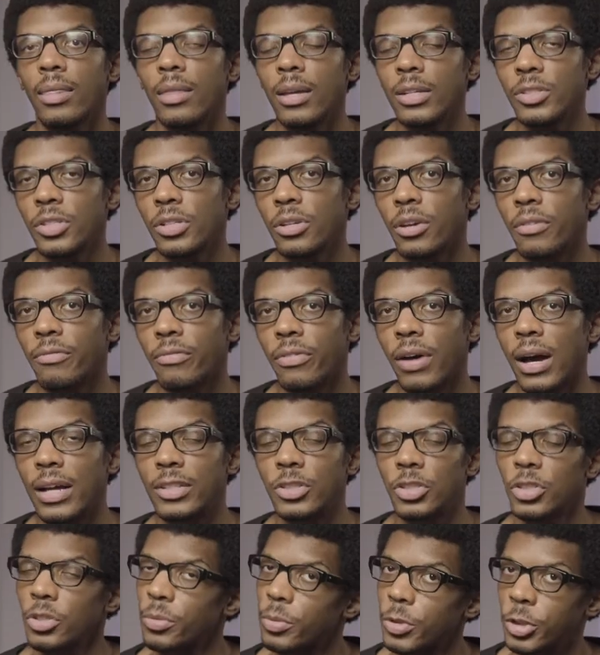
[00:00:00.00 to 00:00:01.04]
This you can
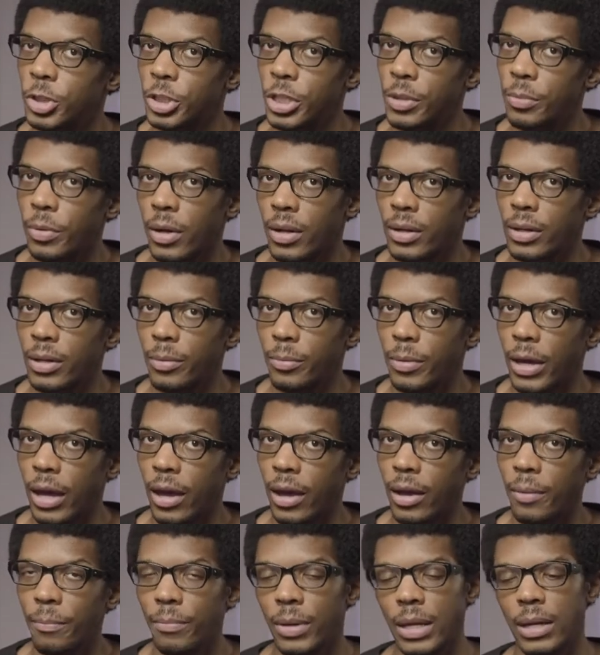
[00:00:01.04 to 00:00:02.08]
find super cheap on
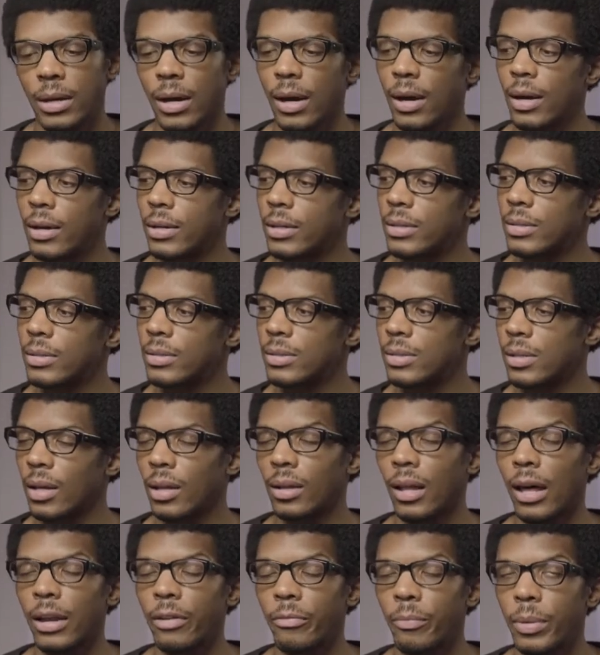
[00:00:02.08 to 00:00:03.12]
eBay because
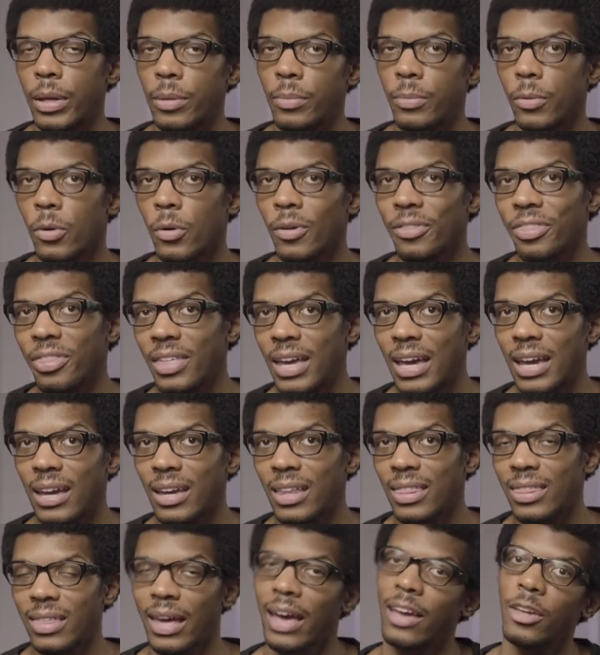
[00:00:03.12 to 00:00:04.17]
a lot of people
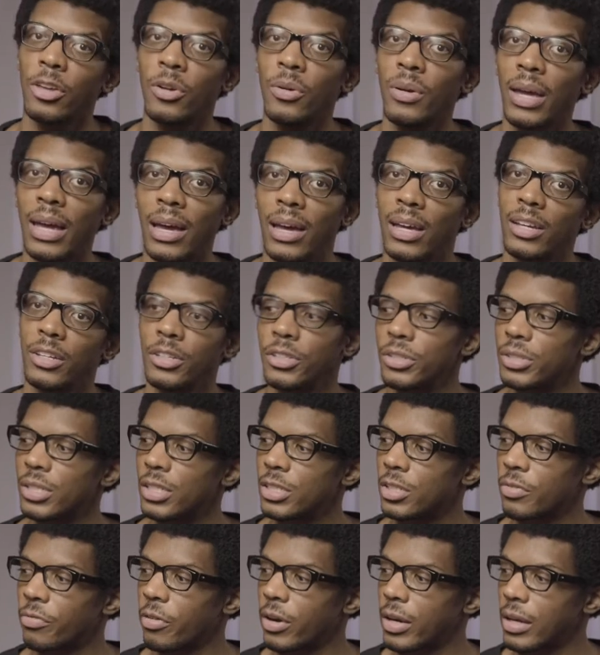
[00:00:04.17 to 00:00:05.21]
think that you can't use
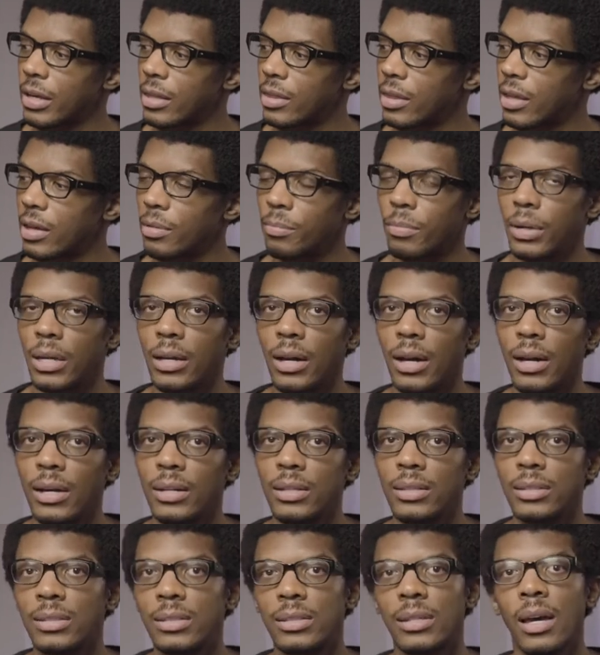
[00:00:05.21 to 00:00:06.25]
this for anything
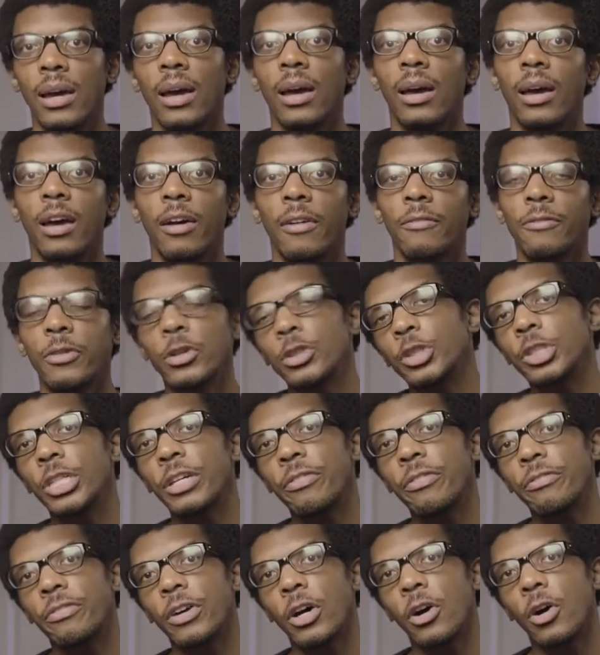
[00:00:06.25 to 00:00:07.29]
because
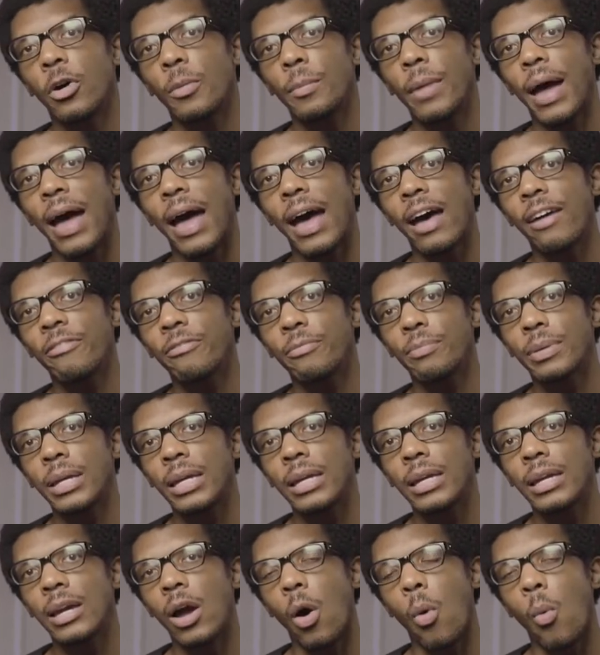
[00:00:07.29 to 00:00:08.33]
Fujifilm
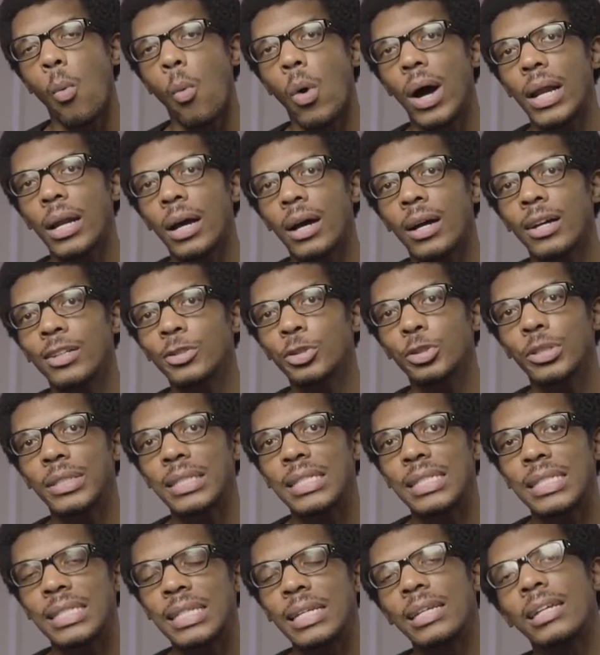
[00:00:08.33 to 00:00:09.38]

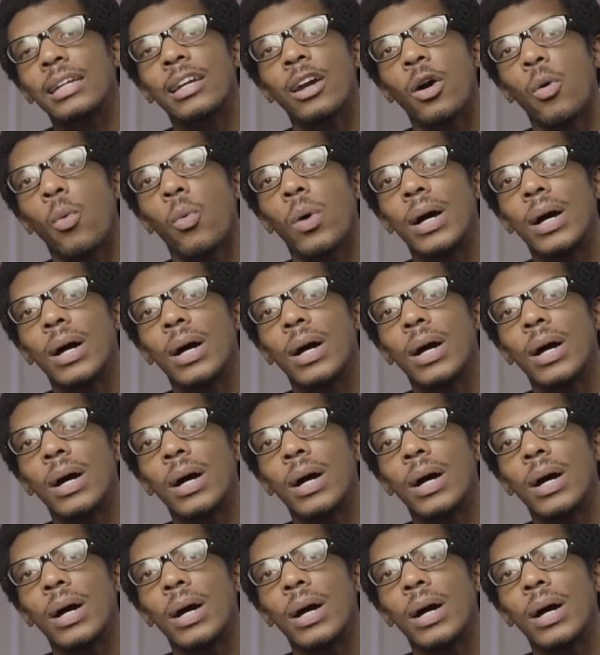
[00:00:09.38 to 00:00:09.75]
FP-100C